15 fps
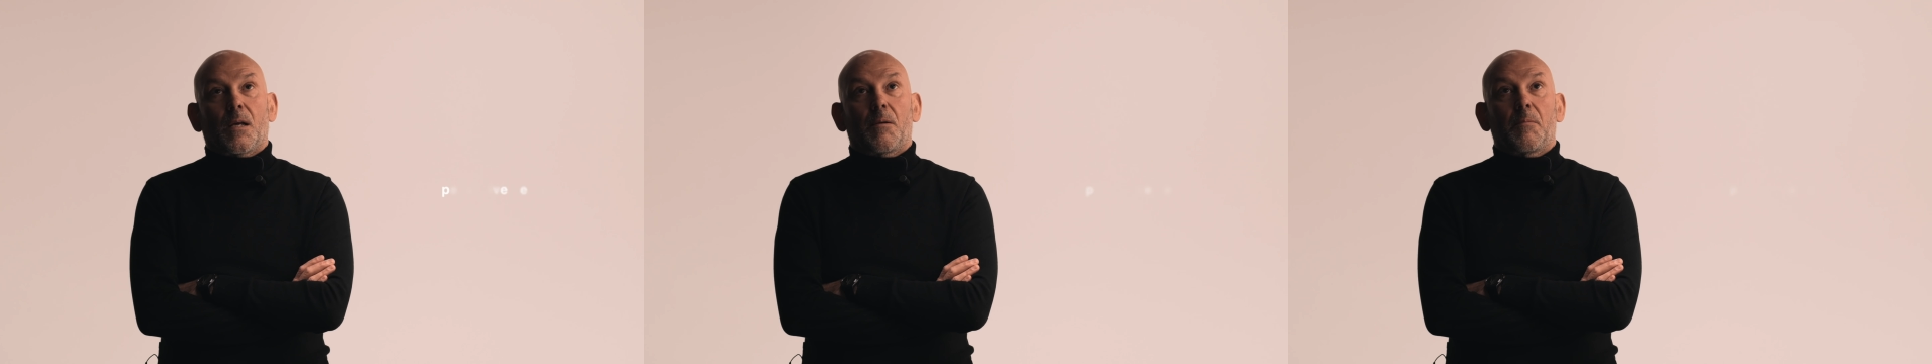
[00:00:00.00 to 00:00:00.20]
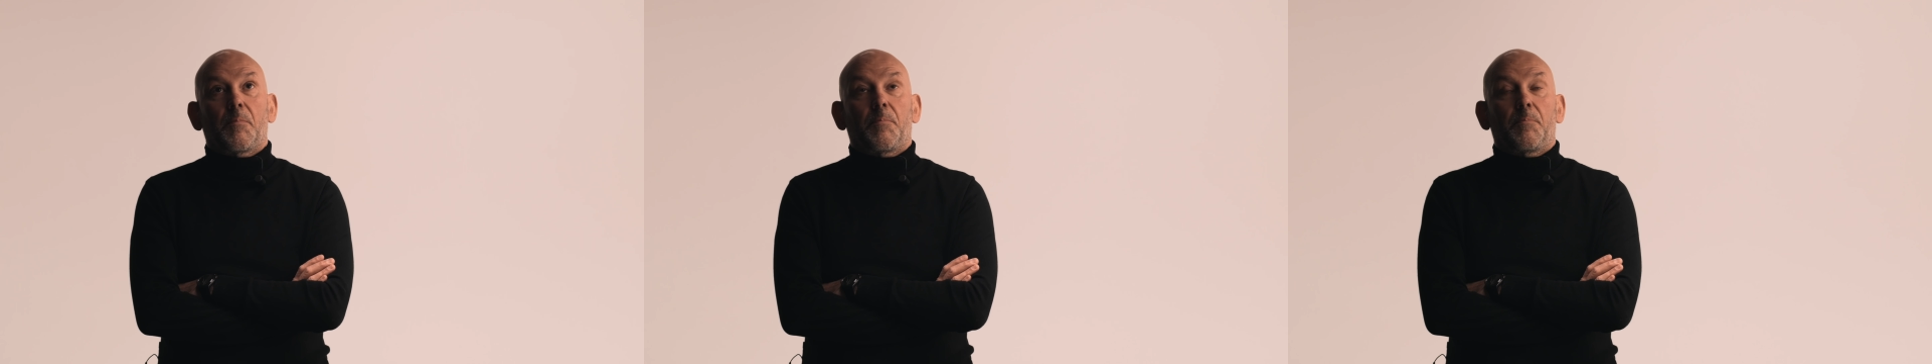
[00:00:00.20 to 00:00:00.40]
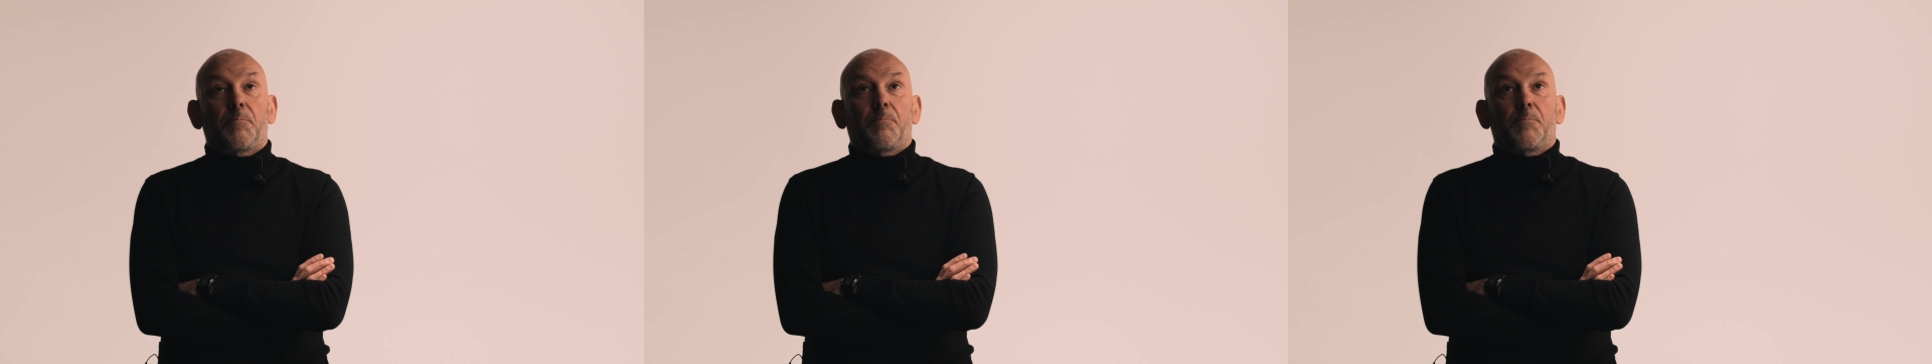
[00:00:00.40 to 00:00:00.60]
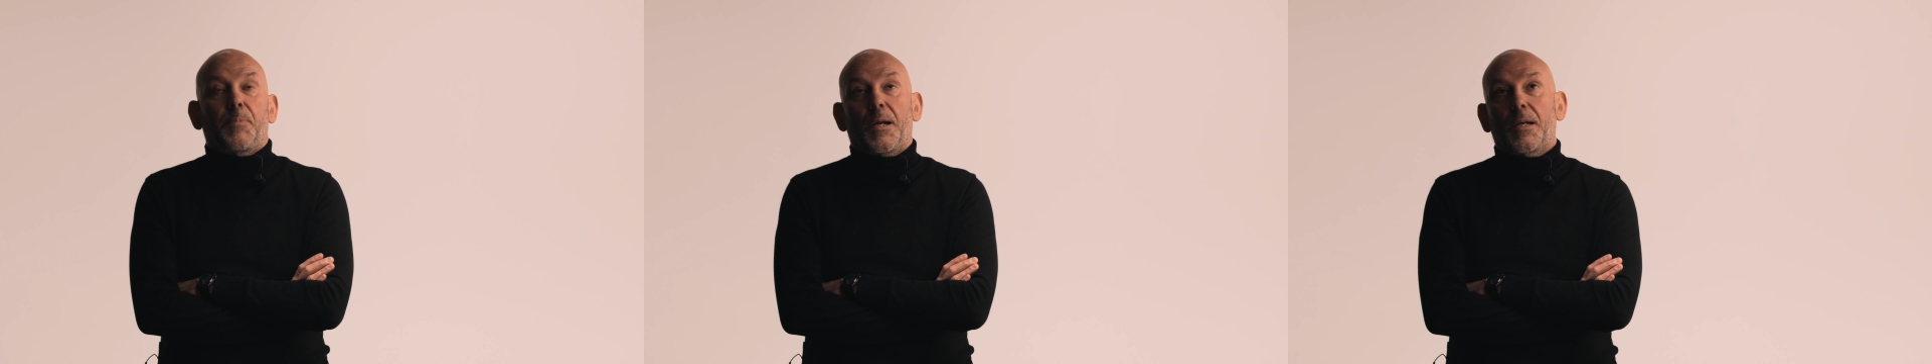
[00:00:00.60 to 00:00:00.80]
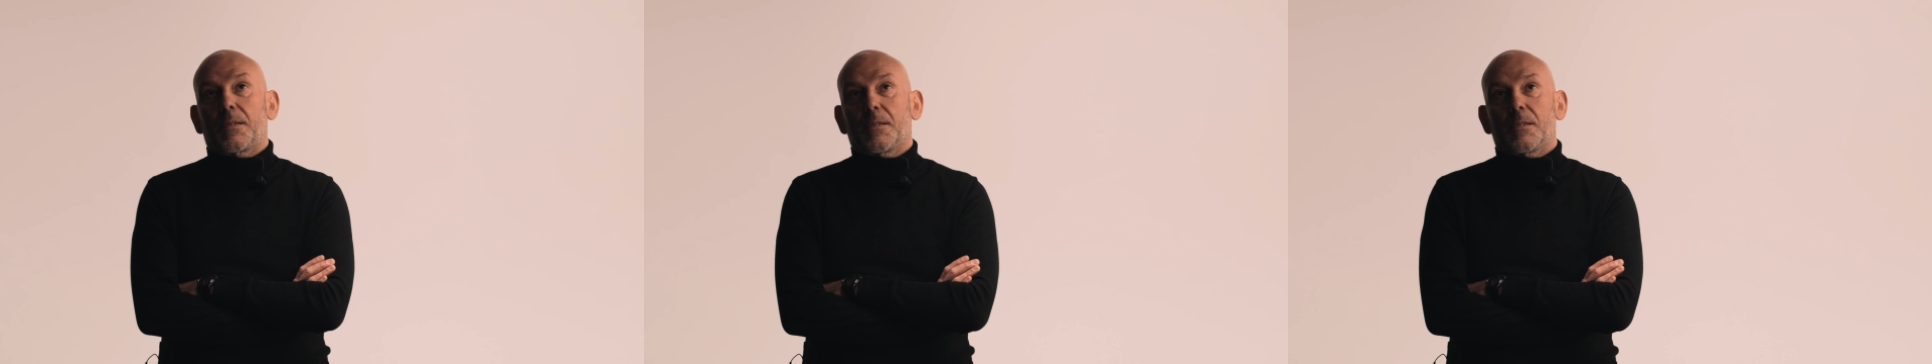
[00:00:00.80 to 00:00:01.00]
I'm
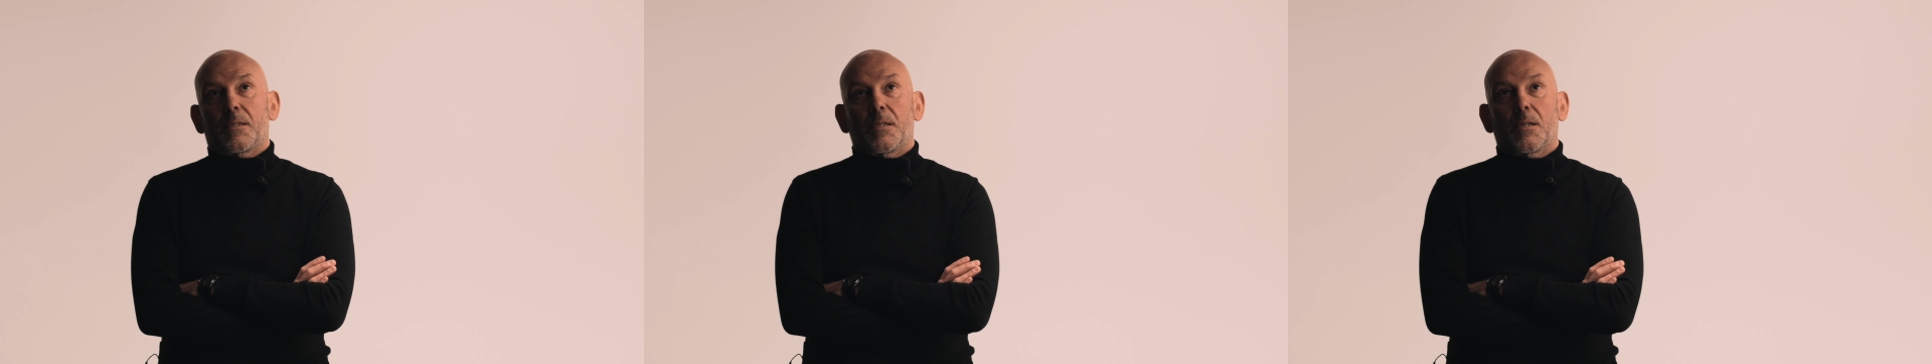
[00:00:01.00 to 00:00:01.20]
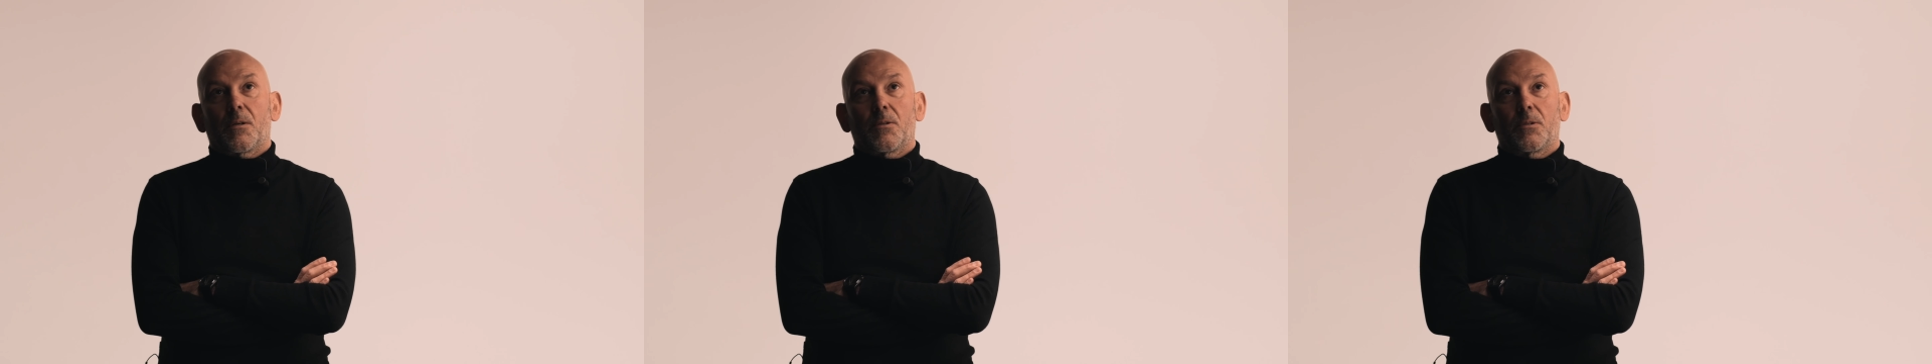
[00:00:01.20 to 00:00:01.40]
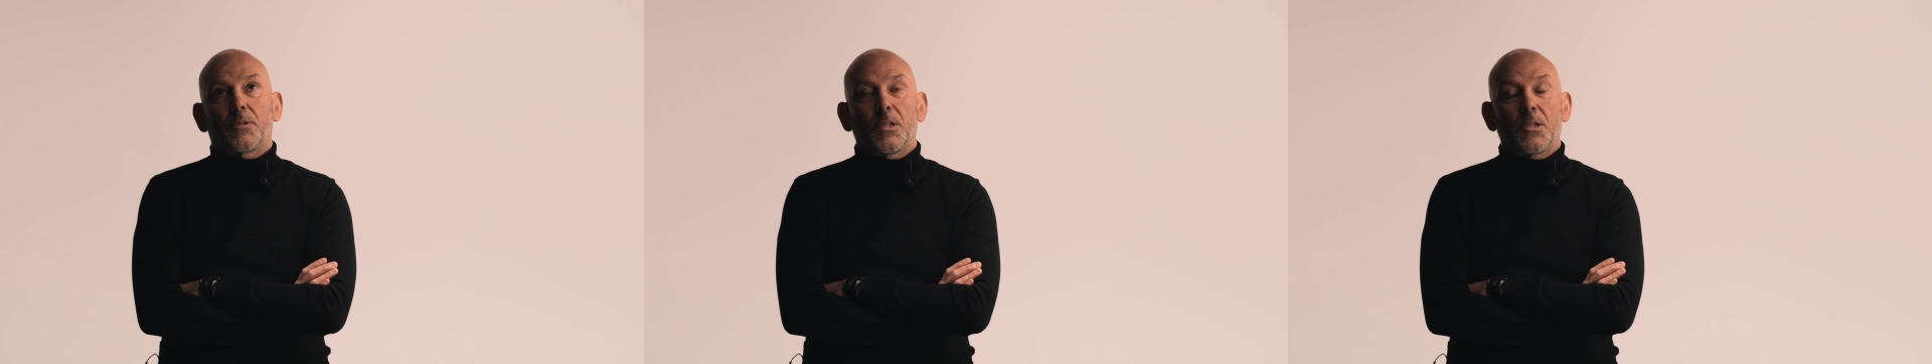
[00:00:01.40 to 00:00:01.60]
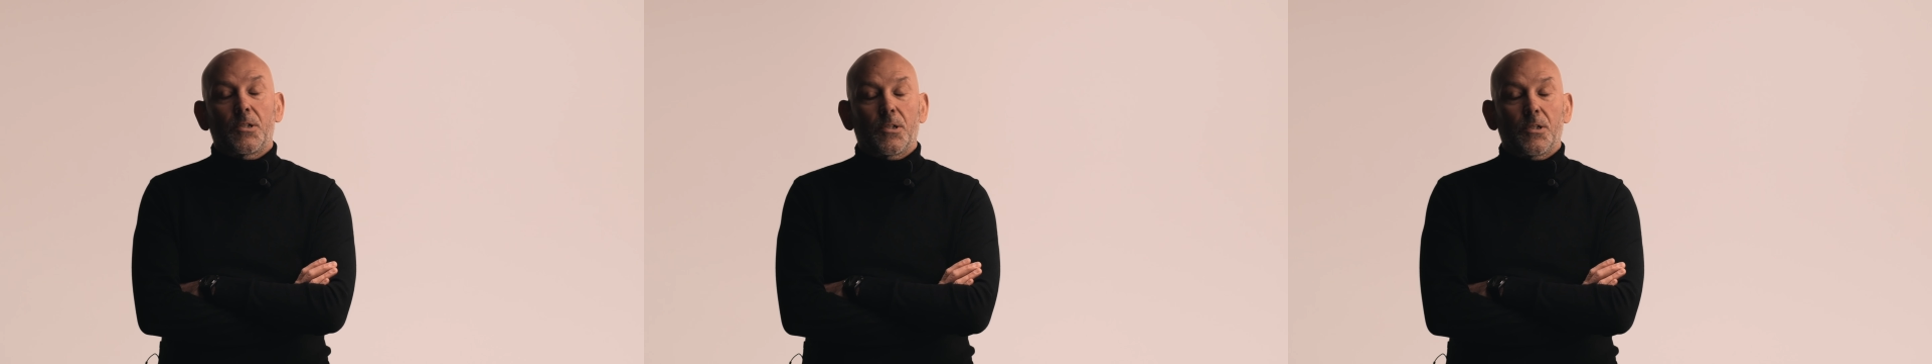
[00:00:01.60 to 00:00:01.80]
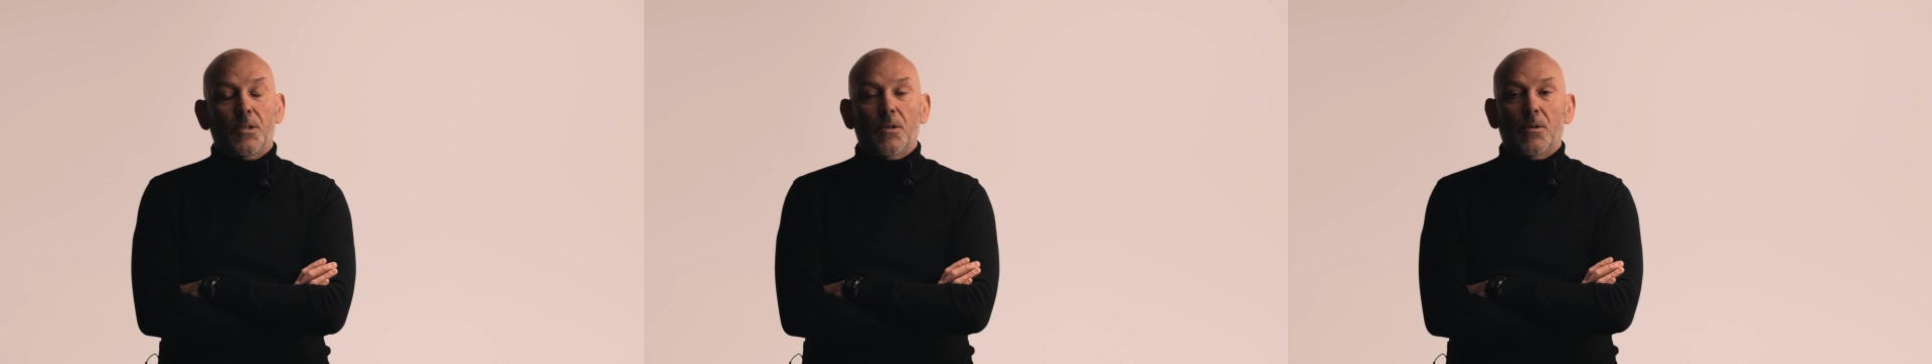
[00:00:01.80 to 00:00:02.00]
practicing or
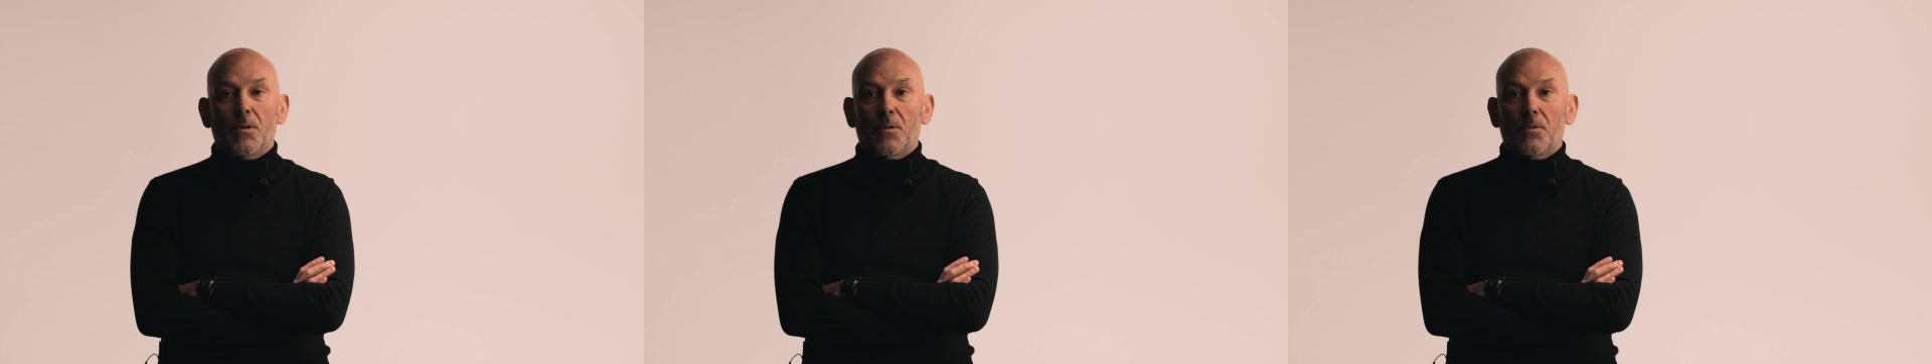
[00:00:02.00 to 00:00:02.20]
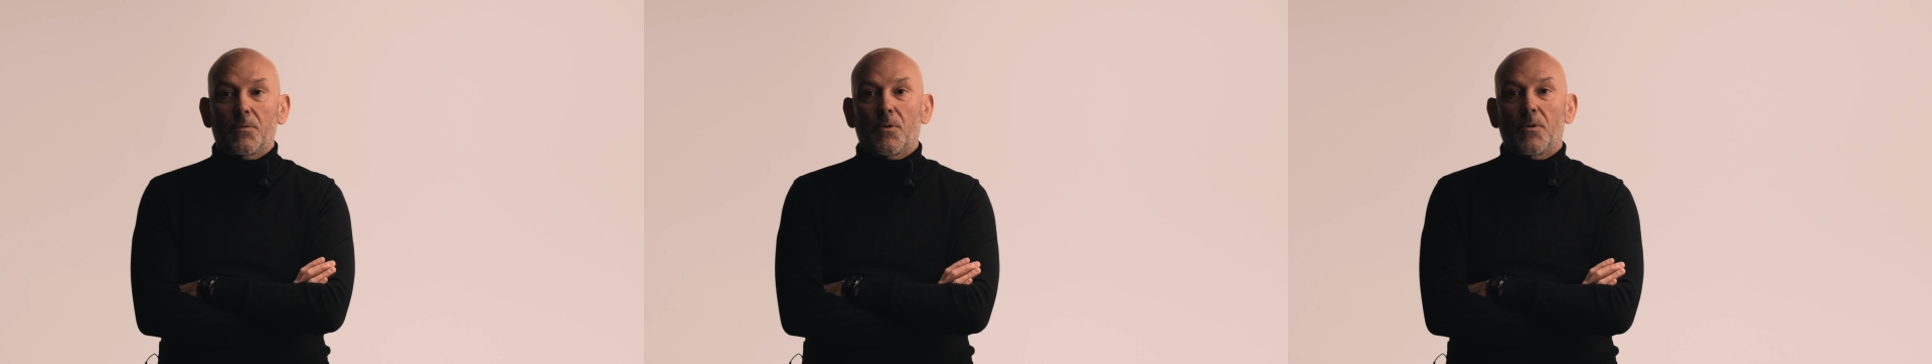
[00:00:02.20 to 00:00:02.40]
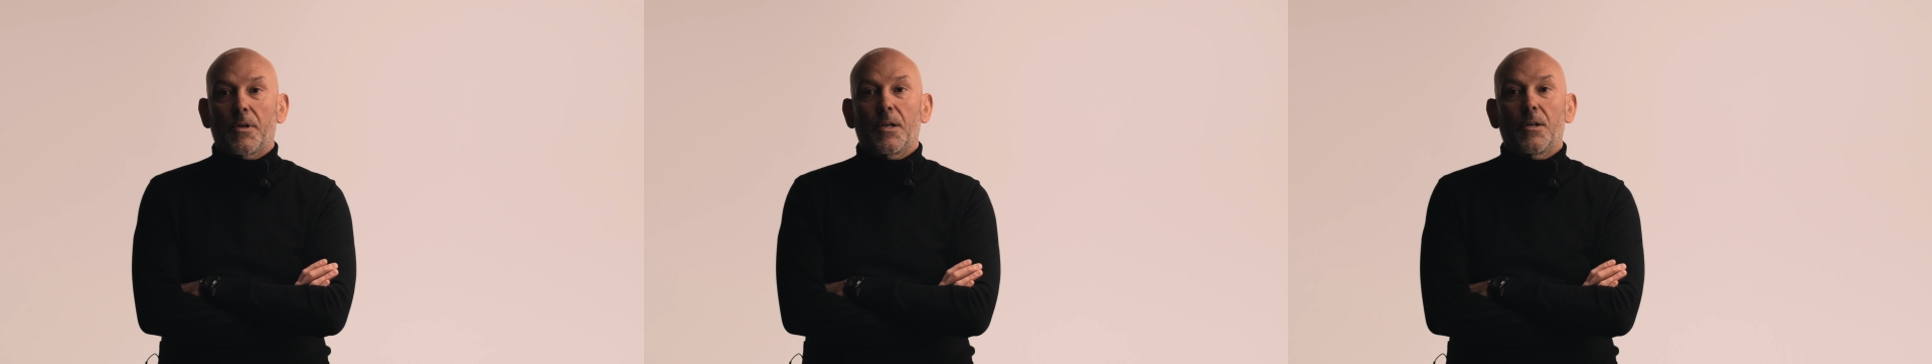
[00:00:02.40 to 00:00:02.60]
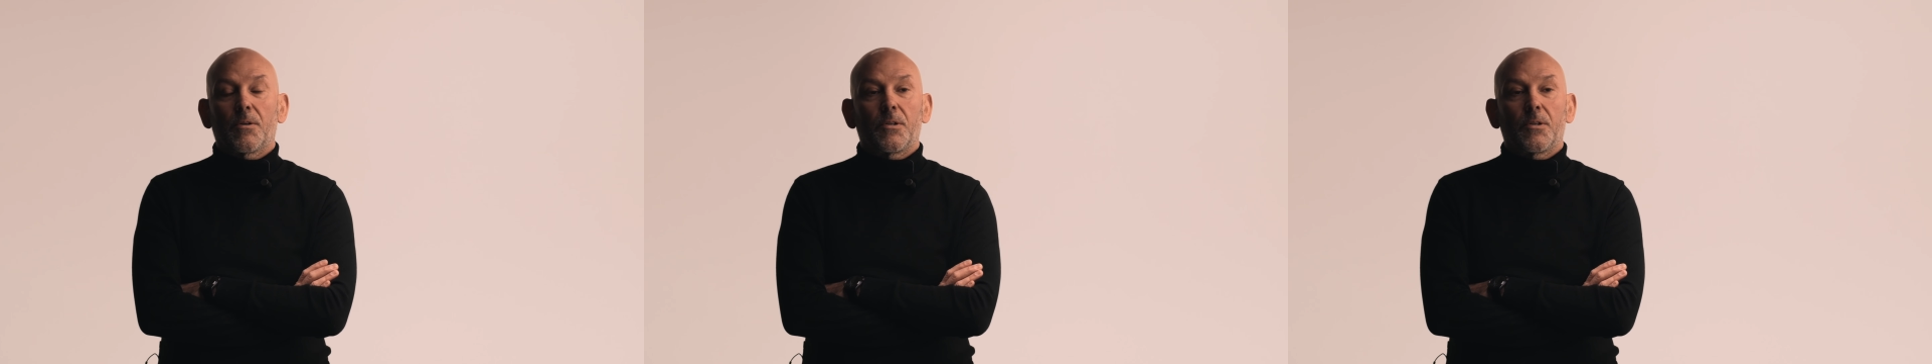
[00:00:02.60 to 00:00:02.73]
teaching or working